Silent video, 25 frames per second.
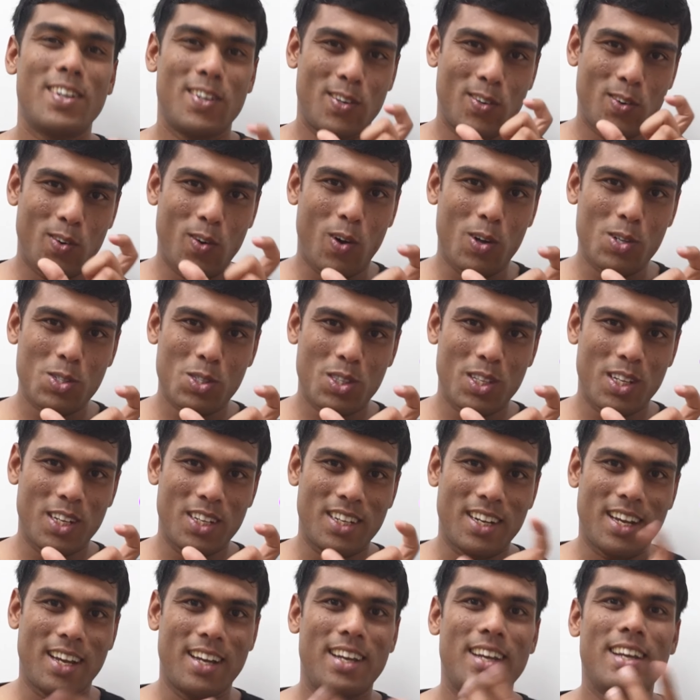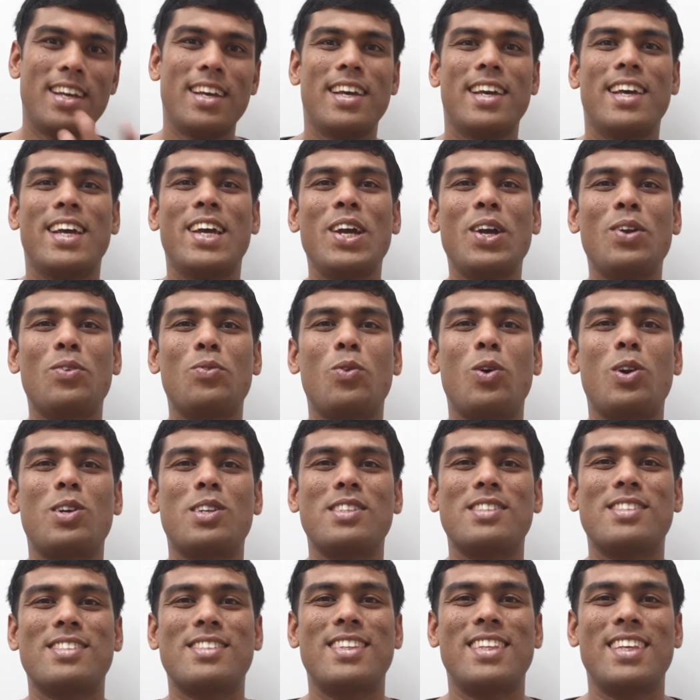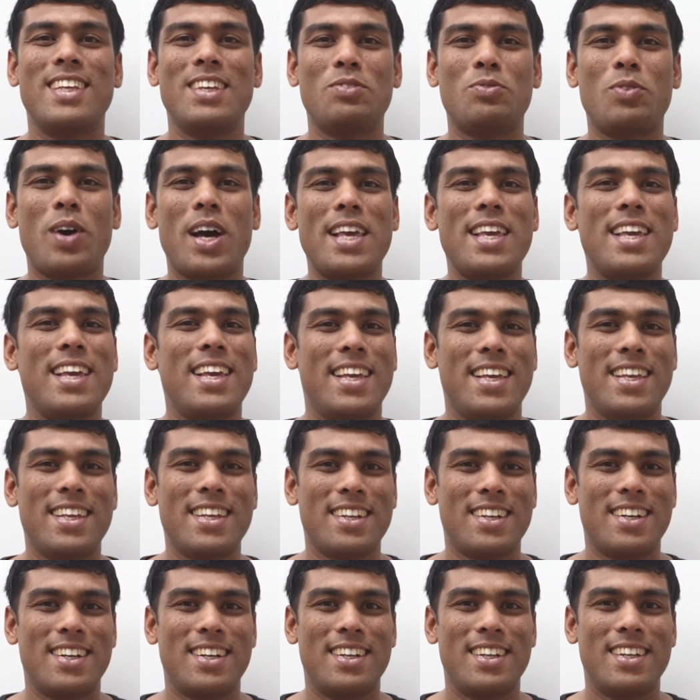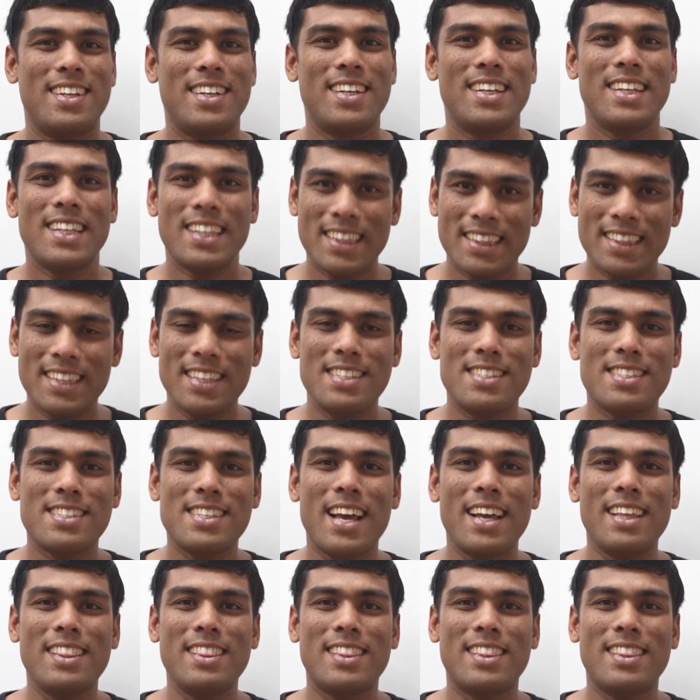Cos theta. And what is the y here? The sine